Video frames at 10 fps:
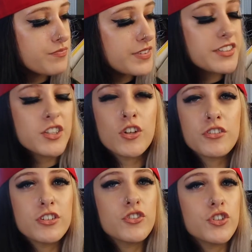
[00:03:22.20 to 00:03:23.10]
it's a nod to
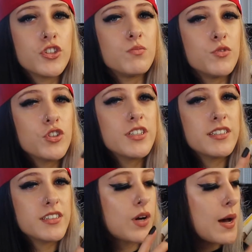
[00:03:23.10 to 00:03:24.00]
the shoe. You're going to
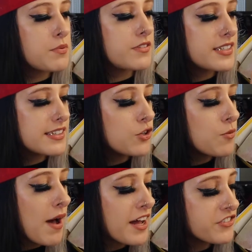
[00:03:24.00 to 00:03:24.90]
see what happens. These little
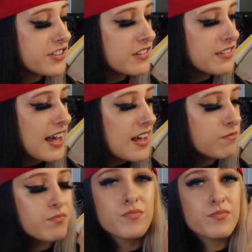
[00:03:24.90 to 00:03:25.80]
patches and that,
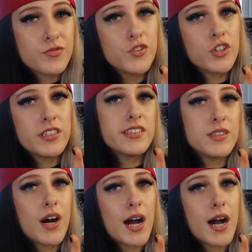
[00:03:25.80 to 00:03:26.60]
you're going to see what